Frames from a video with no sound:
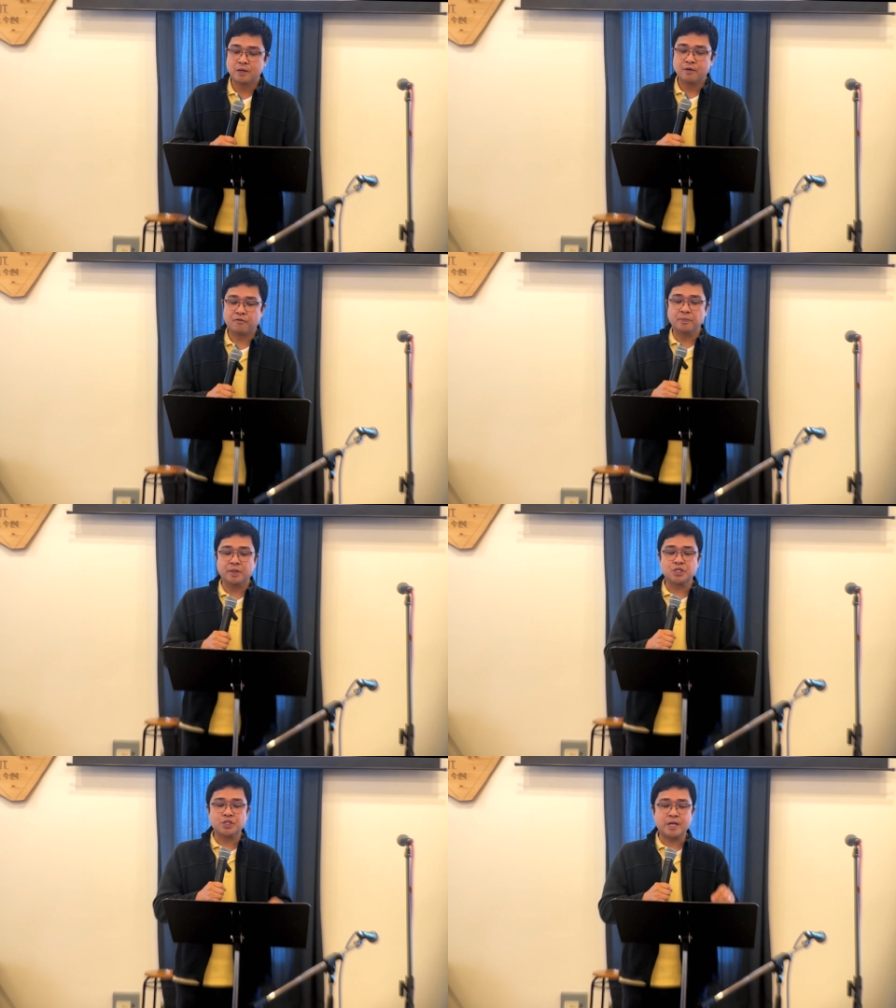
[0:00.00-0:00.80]
From
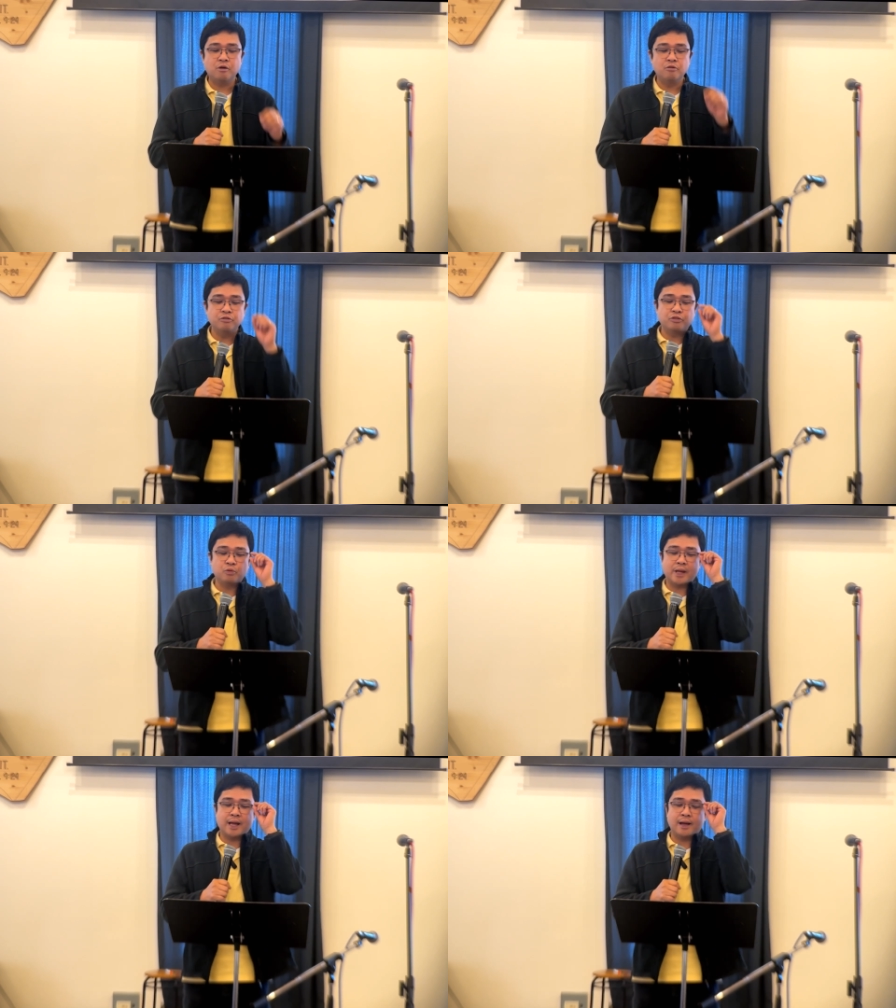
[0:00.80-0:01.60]
the south,
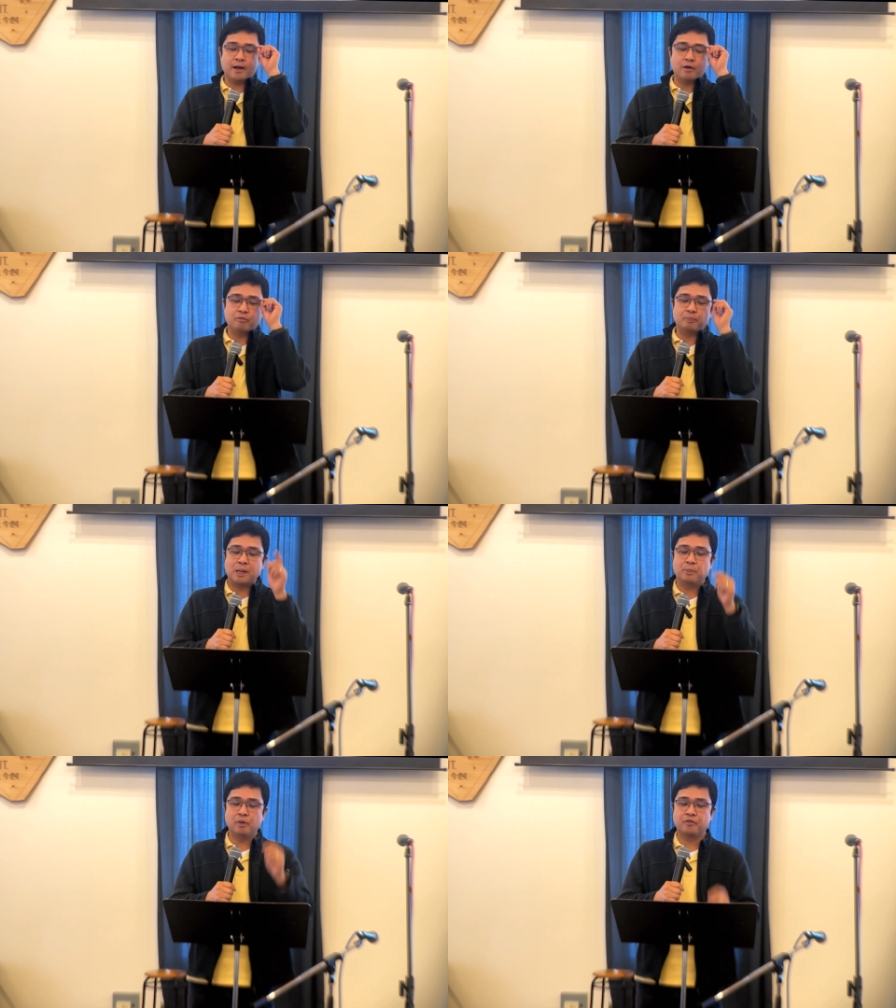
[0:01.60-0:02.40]
we have
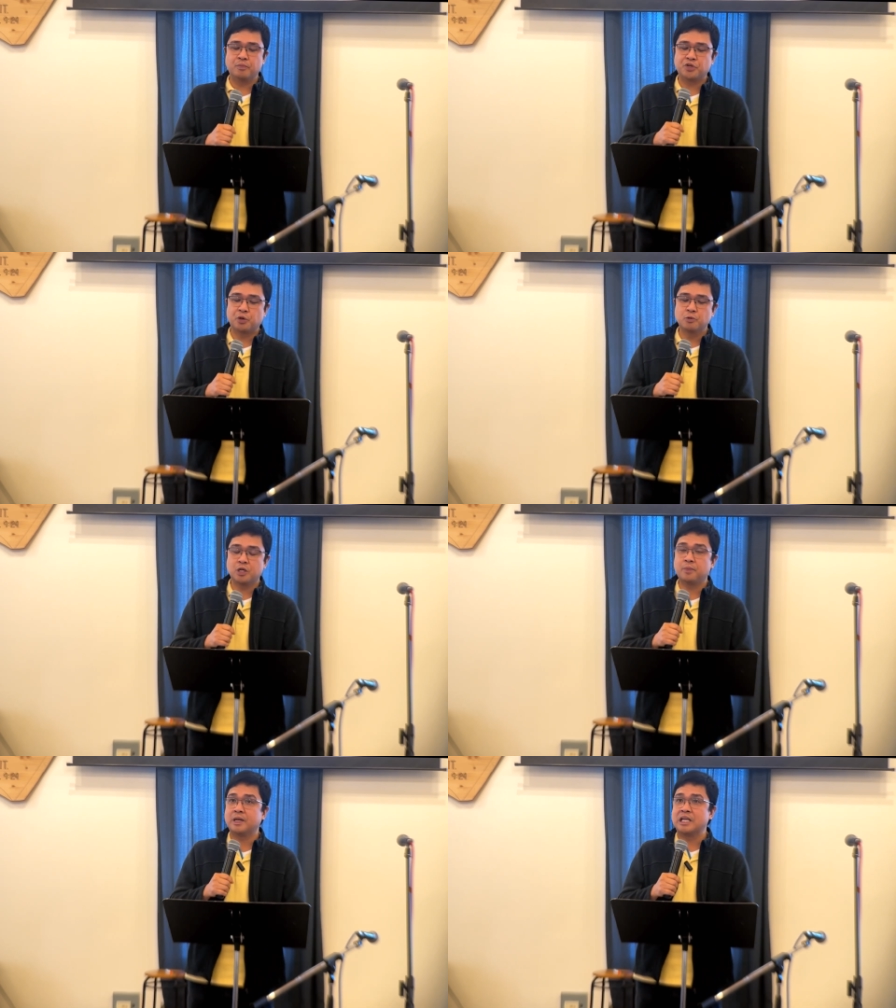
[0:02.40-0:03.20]
people from
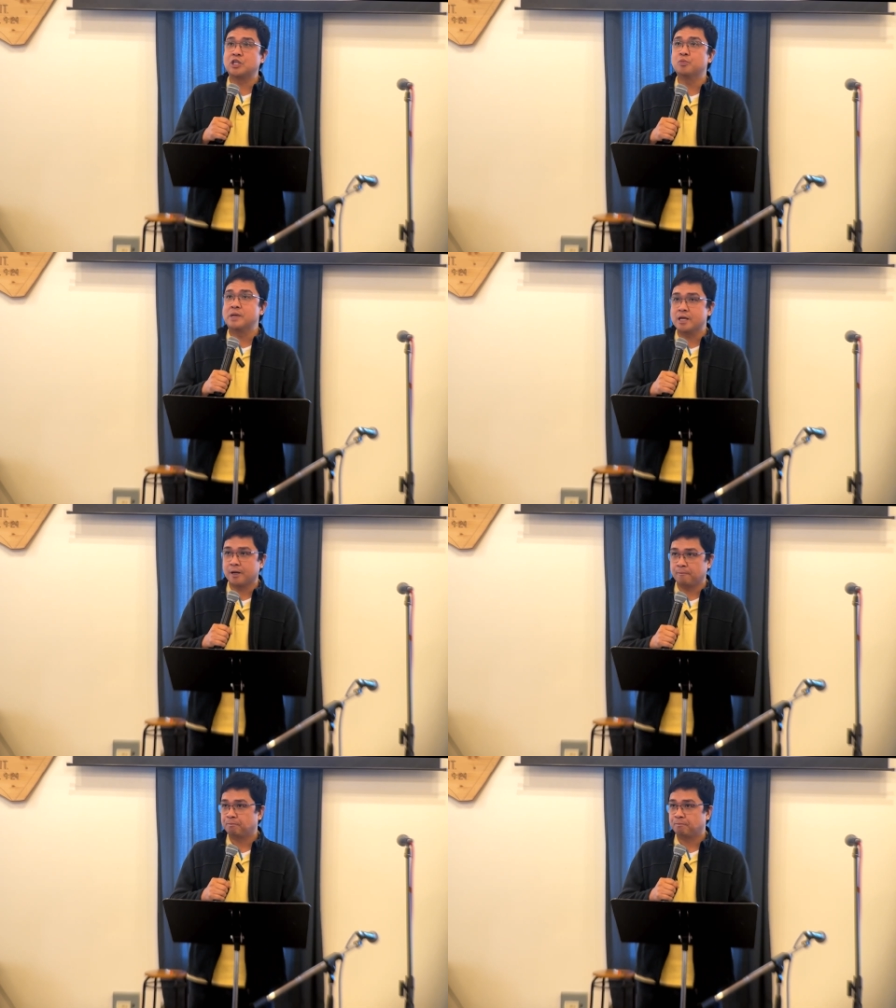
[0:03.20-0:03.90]
Jerusalem and Idumea